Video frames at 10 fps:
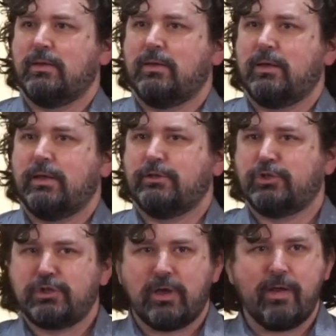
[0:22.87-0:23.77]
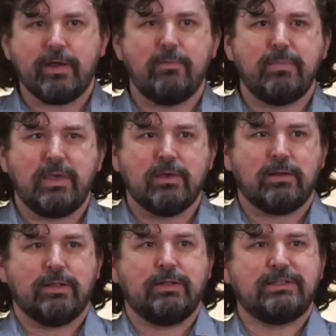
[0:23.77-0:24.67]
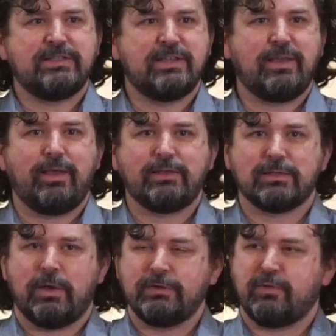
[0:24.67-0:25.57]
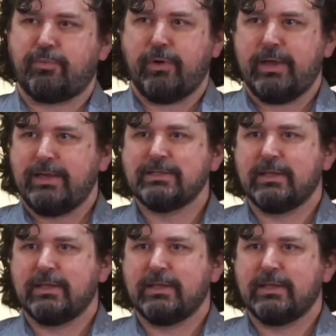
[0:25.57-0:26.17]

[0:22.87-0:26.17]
and sharing a meal and singing songs of praise.